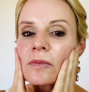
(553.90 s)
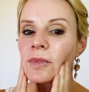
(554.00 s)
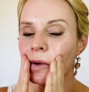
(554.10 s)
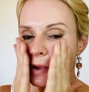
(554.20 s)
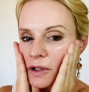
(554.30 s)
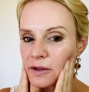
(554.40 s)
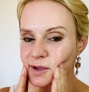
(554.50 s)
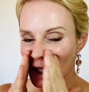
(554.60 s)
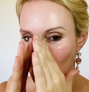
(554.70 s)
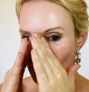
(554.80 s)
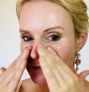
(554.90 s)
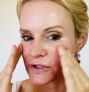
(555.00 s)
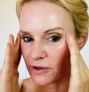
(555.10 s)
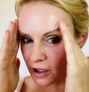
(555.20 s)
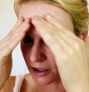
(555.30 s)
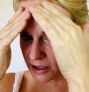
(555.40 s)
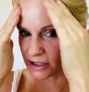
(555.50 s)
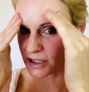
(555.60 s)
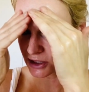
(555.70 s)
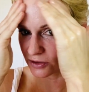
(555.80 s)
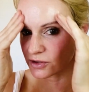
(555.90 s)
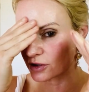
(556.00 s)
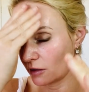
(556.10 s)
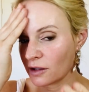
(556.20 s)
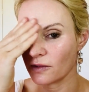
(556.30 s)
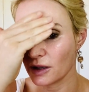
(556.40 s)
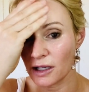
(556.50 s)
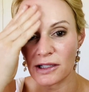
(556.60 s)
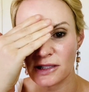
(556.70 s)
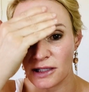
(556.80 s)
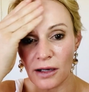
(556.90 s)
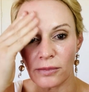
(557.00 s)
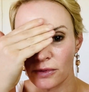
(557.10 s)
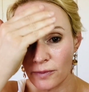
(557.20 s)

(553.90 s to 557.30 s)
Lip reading: But I'm going to take it off so that I can continue showing you the next step.